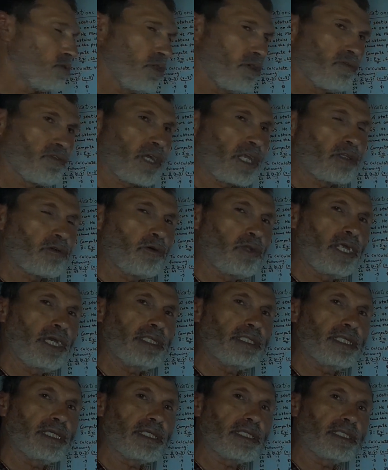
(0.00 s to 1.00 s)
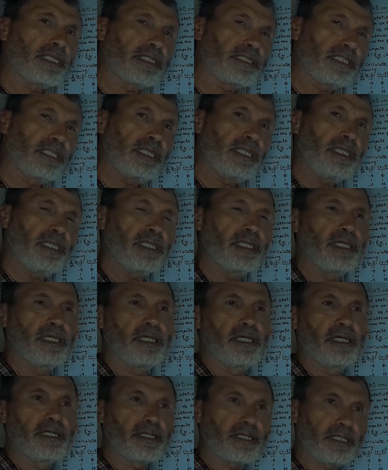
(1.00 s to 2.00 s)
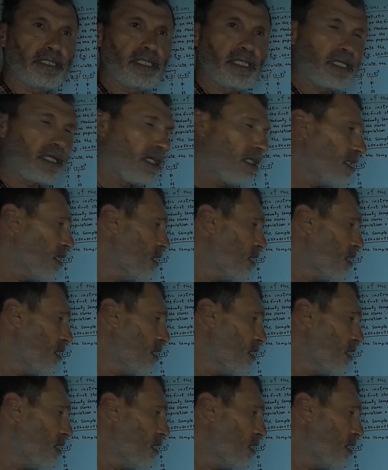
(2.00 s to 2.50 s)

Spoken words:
of calculating the t critical,